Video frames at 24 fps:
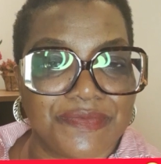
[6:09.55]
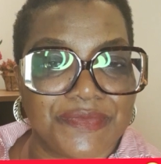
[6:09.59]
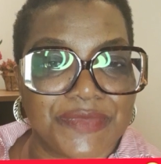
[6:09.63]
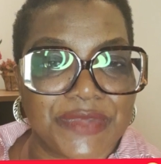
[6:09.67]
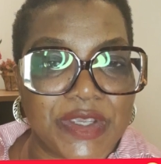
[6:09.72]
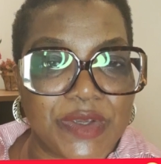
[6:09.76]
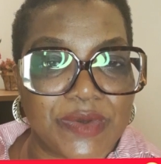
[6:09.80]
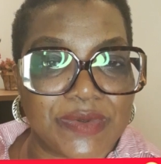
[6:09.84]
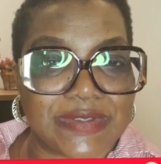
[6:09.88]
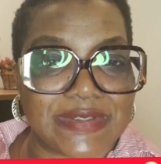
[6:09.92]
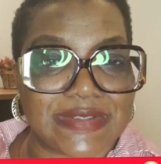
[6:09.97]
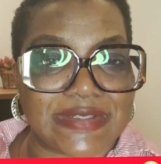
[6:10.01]

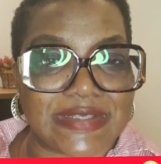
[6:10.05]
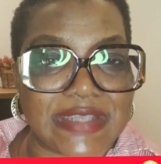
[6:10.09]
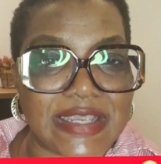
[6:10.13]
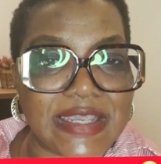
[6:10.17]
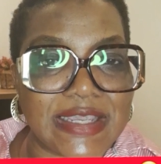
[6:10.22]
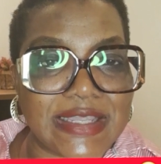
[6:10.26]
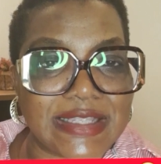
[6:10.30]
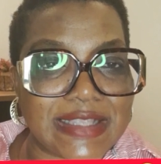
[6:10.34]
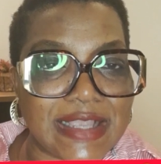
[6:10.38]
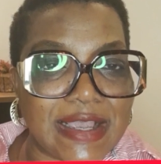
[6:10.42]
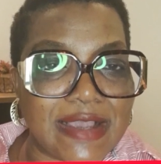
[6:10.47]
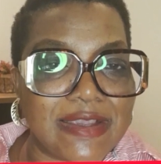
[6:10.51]
It will
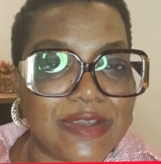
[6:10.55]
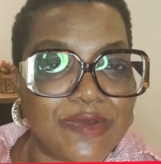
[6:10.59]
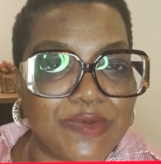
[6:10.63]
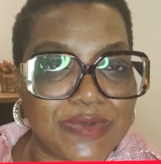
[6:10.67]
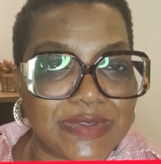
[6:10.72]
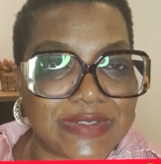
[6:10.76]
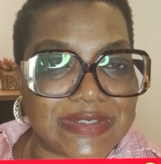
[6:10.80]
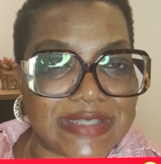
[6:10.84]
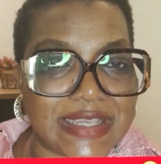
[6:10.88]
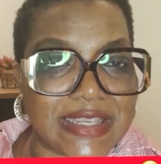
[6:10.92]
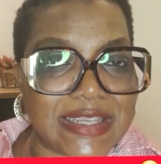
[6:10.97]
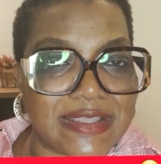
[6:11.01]
sink
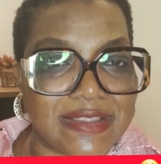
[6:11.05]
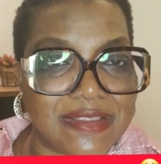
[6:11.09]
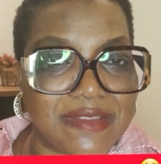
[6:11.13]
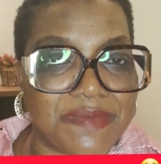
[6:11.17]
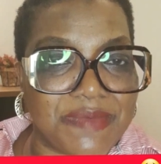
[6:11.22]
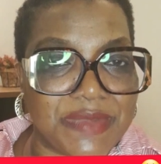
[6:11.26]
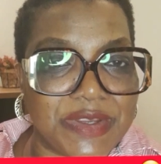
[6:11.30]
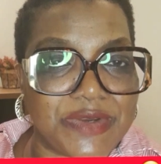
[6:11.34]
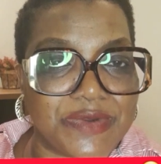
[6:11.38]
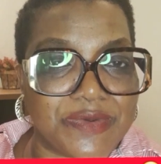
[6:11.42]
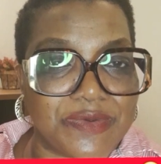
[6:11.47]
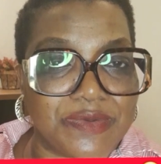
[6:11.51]
in the
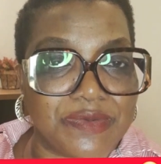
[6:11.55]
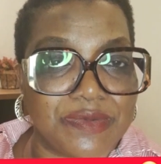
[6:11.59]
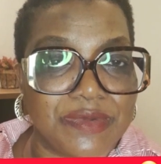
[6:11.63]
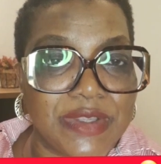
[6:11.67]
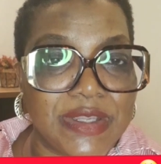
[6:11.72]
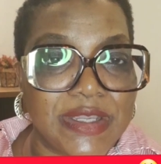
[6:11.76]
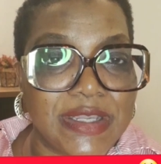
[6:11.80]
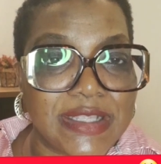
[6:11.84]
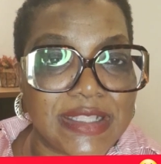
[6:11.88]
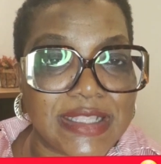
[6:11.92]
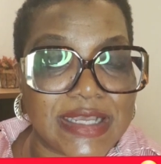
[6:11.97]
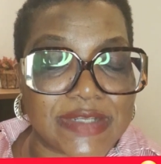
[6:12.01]
middle.
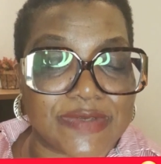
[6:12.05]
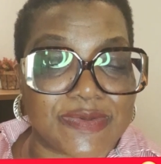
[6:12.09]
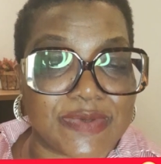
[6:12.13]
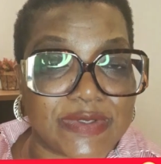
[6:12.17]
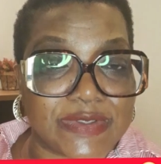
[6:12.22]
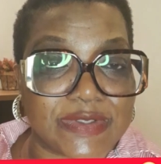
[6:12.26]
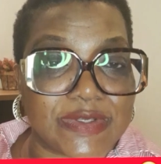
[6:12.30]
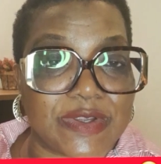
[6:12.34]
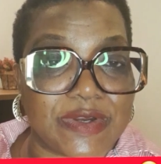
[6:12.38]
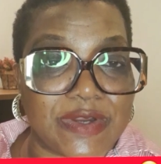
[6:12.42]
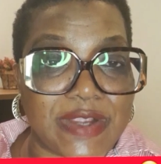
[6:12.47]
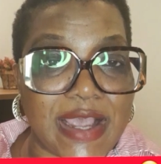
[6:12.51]
That's
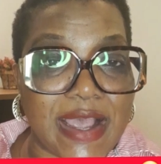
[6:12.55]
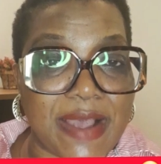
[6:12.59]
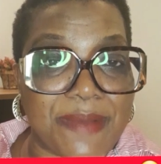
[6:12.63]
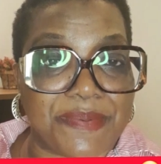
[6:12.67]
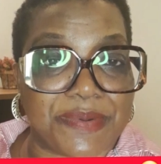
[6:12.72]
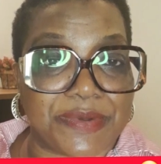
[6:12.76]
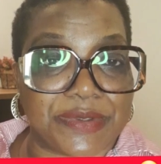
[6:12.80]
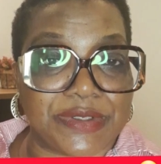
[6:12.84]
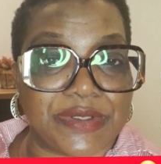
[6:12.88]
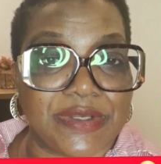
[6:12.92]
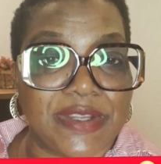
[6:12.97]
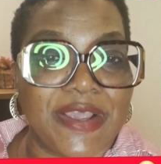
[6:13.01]
what's going to
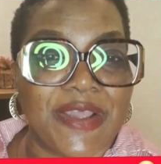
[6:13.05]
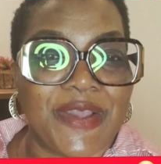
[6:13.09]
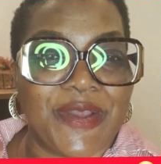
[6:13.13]
happen.